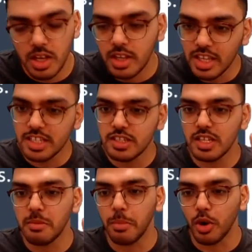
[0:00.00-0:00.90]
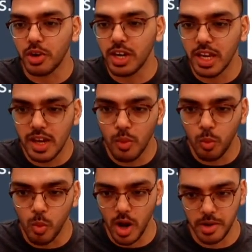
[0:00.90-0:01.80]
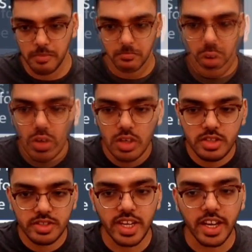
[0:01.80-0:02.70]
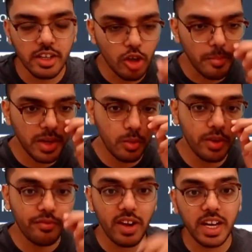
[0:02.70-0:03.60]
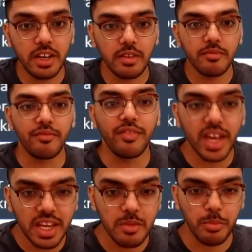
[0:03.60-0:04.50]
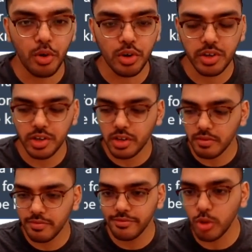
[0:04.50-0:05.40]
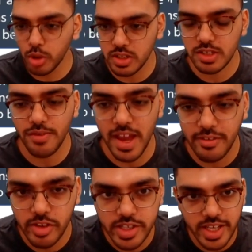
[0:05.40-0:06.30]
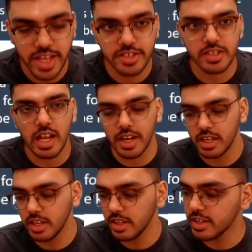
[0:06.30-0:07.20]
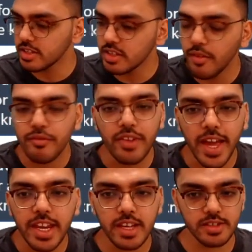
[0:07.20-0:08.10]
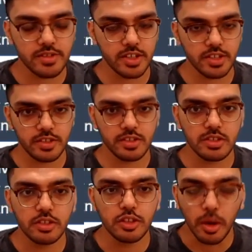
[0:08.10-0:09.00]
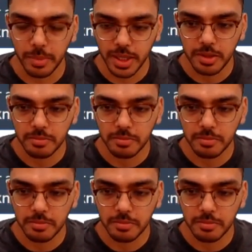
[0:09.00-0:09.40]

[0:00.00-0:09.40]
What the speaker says: That's important area 1. Second topic we find very important for this fireworks case study is the variances topic.